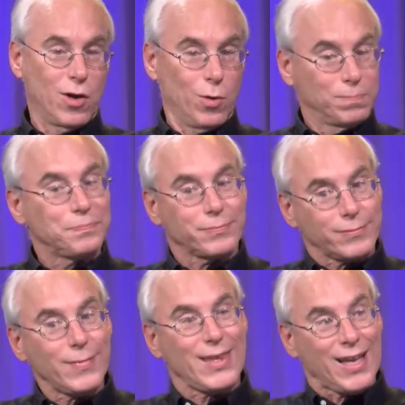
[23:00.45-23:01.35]
So
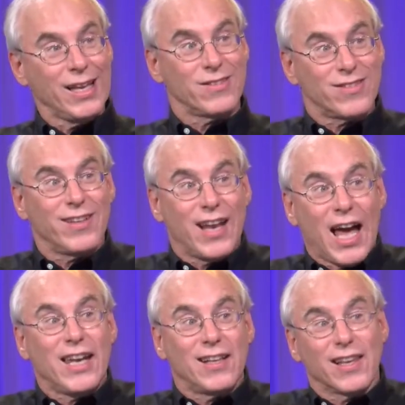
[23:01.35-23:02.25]
it's the
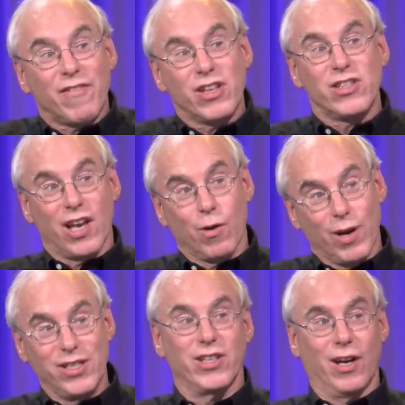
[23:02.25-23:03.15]
9-11
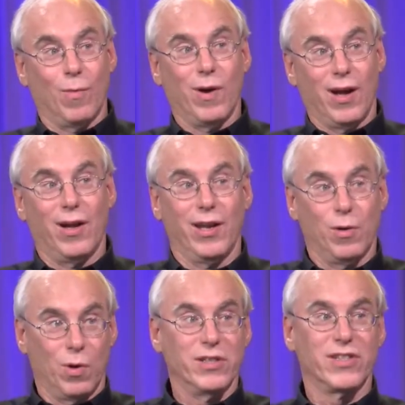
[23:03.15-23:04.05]
generation in one, uh,
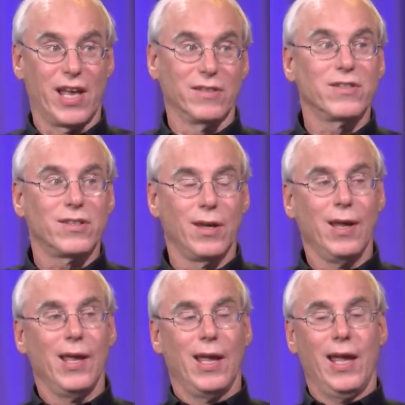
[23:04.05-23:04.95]
in one sense okay.
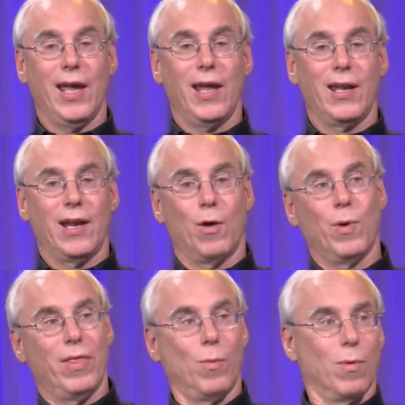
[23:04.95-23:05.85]
and uh,
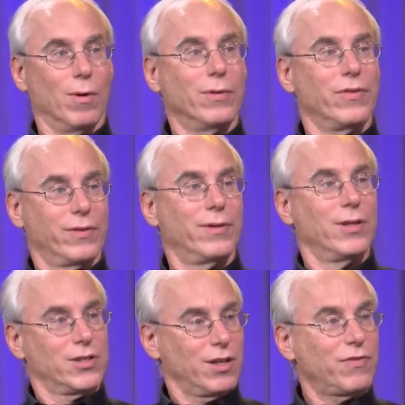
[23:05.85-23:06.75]
when the world
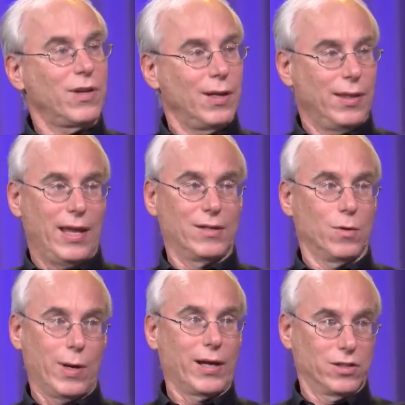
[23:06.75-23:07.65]
shifted in that
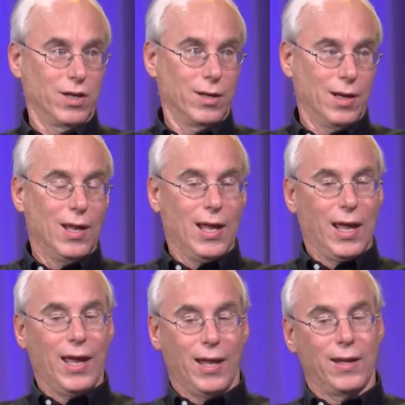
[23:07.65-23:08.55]
direction All right.
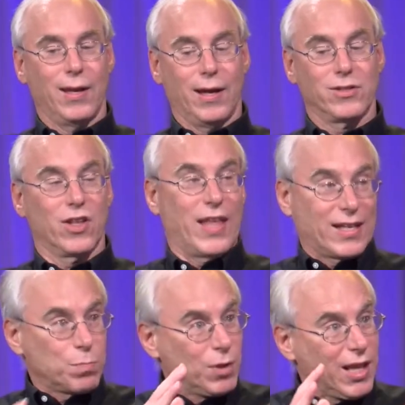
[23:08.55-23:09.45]
and uh, so
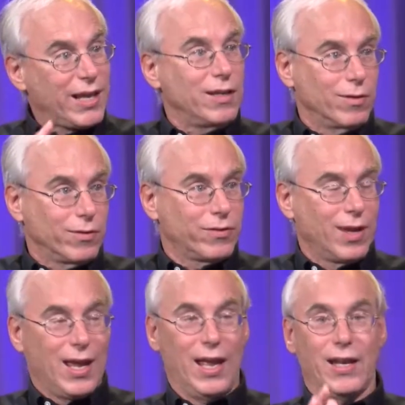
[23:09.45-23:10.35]
that's millennials
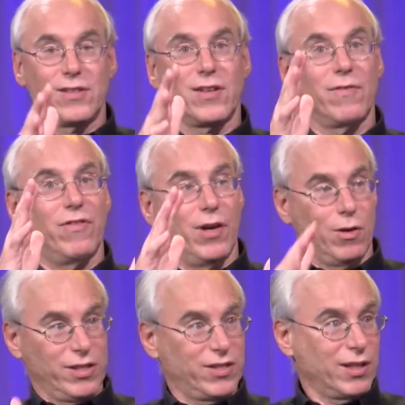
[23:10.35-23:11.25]
and it's a
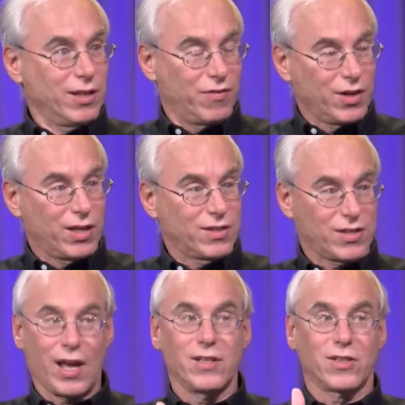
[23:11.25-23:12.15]
very significant
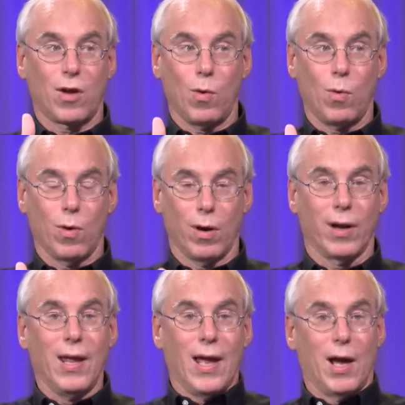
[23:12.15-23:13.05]
size
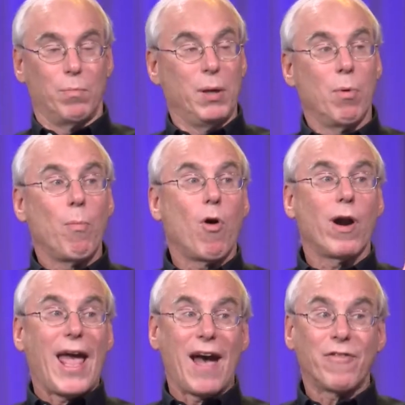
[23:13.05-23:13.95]
cohort uh, people
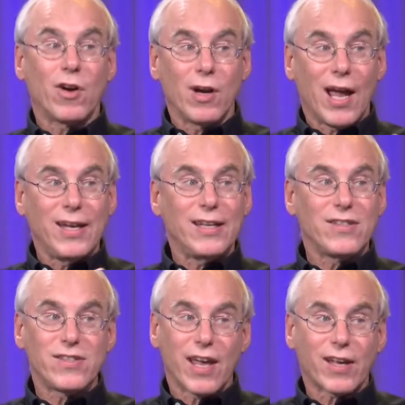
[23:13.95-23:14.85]
born after
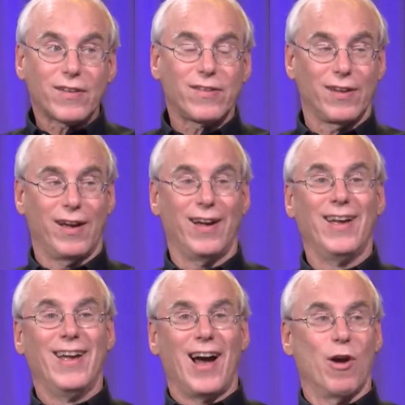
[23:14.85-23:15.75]
96 uh,
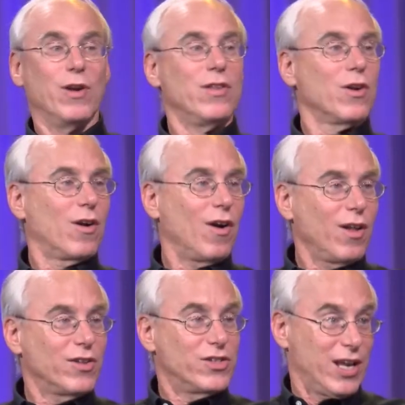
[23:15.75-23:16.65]
are either
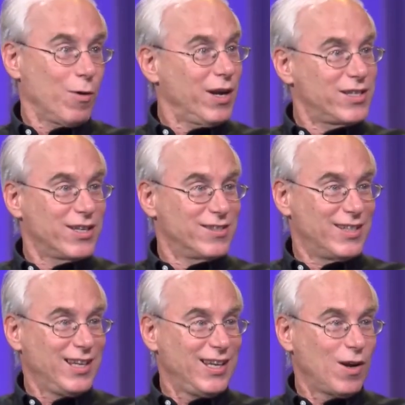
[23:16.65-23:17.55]
called generation
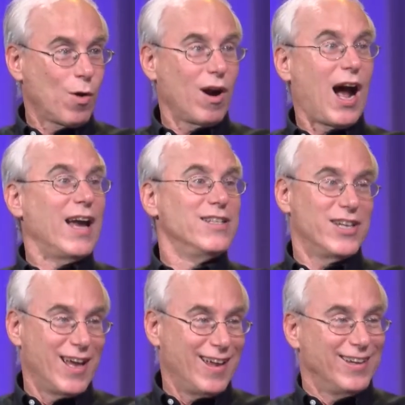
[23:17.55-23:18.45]
z yes. or
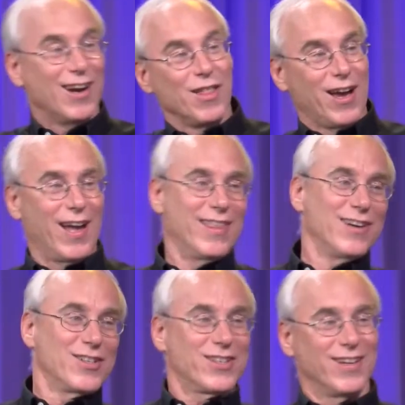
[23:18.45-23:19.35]
igen you know they're,
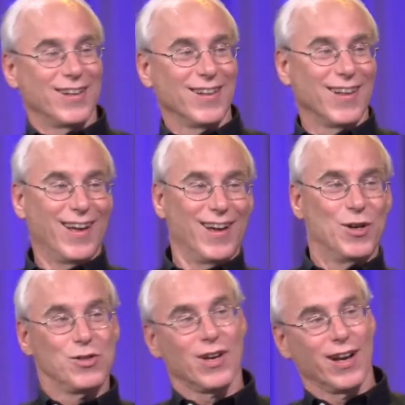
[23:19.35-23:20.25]
they're yes. still uh,
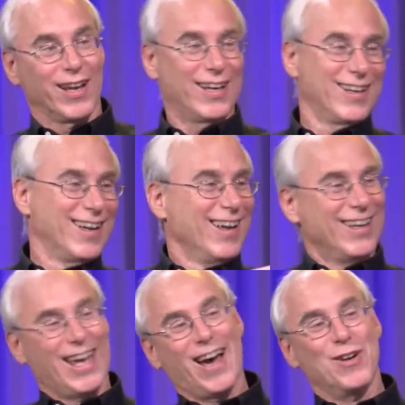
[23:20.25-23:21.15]
who's going to figure it
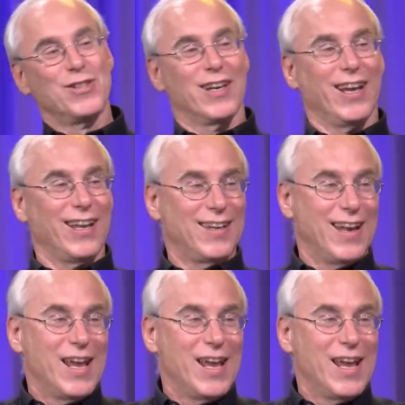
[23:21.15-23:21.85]
out yeah right? who's going to get to